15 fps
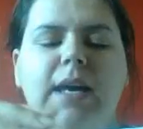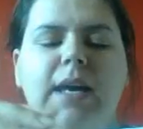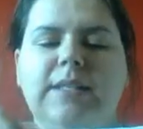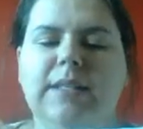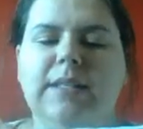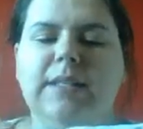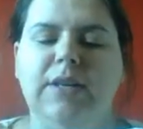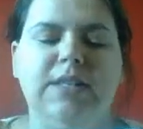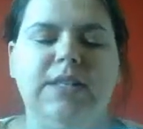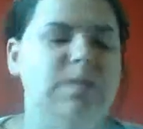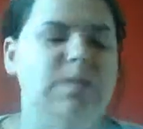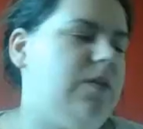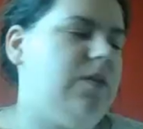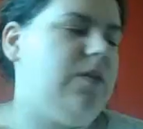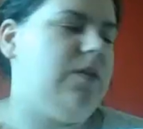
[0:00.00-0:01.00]
to try and
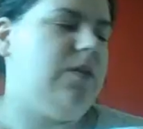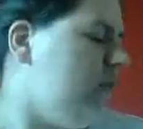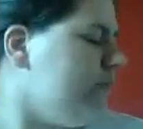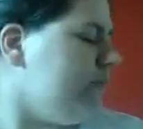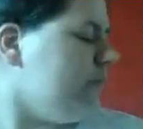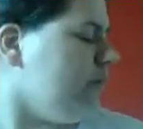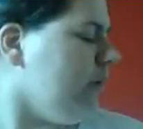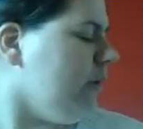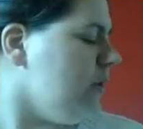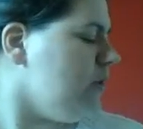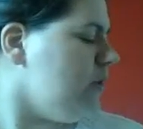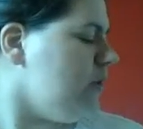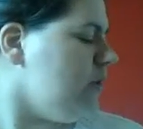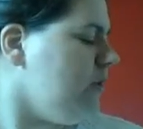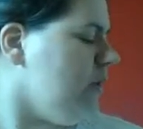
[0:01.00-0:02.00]
smooth it off,
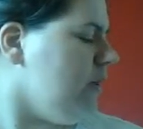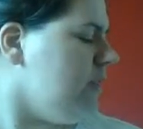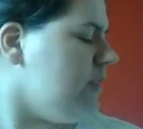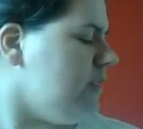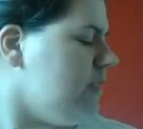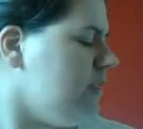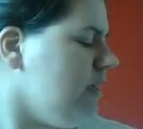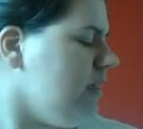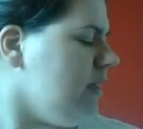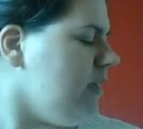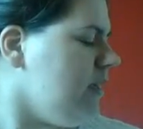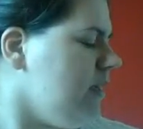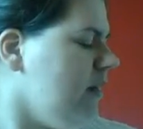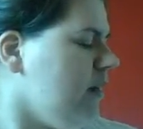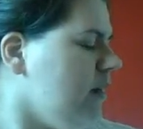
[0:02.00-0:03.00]
which you can see
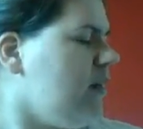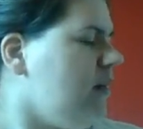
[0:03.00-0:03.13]
here,